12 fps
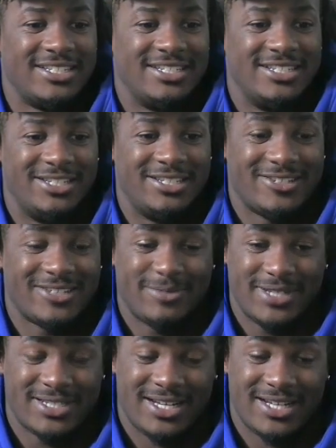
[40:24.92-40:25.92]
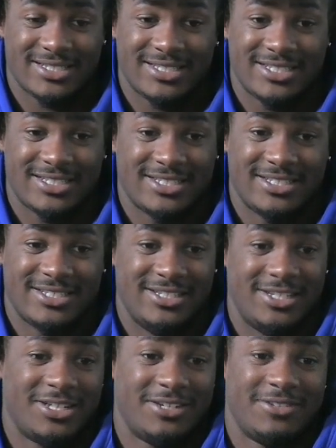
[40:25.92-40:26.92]
Love can mm. be toxic.
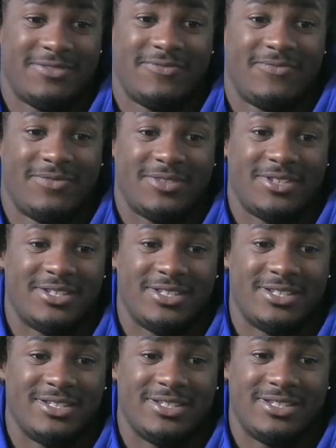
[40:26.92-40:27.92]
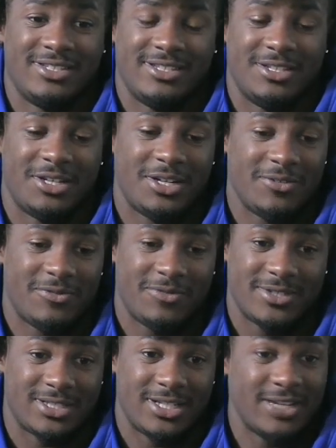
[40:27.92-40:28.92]
Love, love
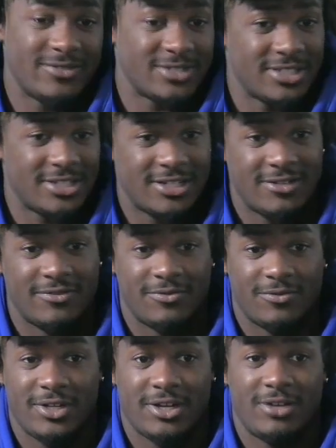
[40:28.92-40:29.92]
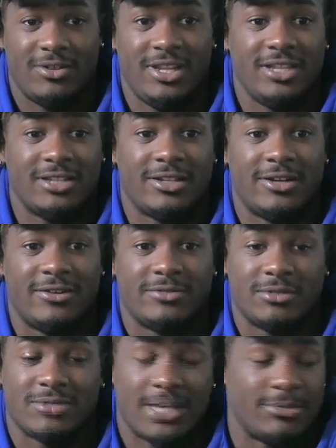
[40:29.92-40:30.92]
is love is love. We all need love, some
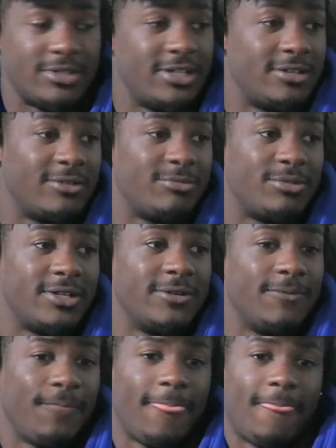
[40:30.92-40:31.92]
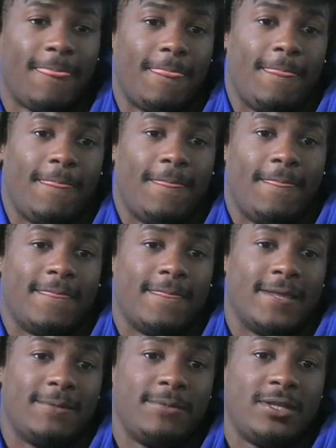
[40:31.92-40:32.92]
type of love, but
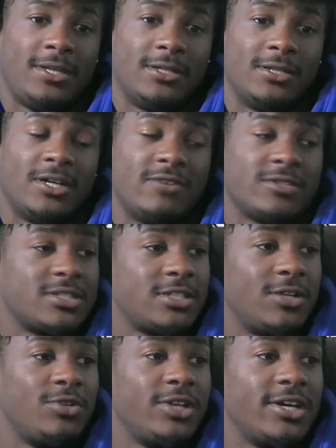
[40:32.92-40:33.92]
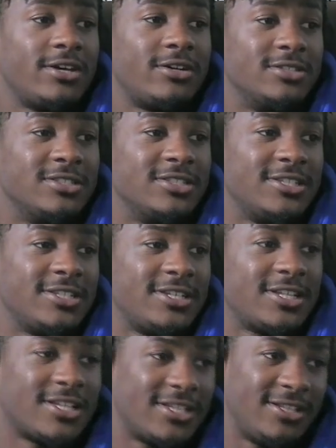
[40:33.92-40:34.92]
I mean, love can slow you down.
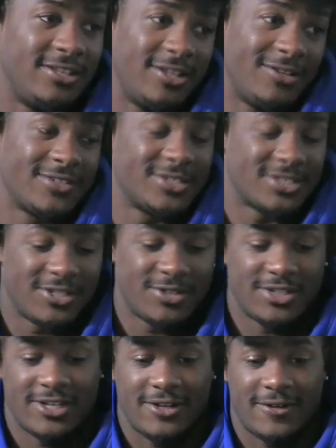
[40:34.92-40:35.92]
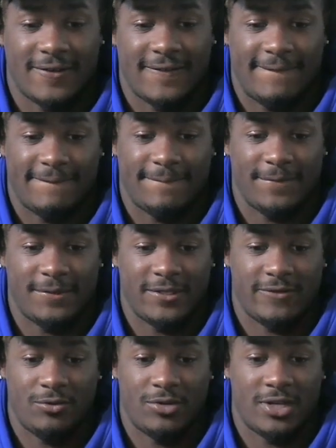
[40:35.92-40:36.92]
Love mm. can slow you down if
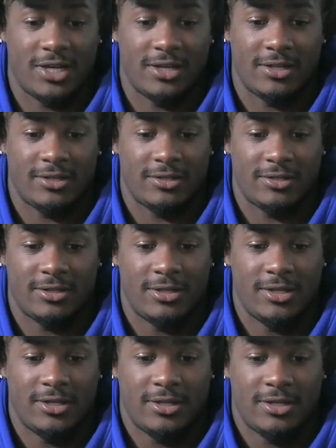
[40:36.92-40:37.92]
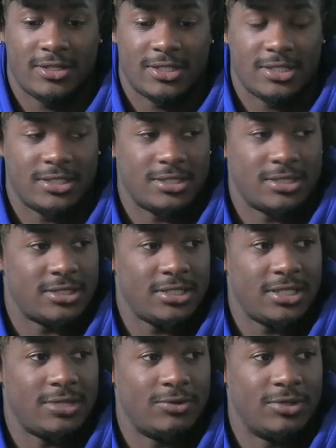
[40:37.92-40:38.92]
you're not mm.
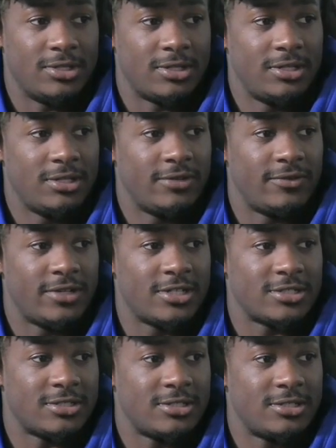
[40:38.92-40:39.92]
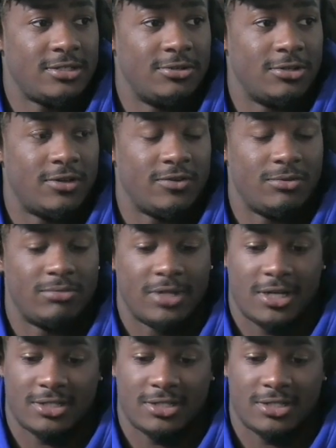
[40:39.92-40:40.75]
seeing it with a clear vision. You know, you're blind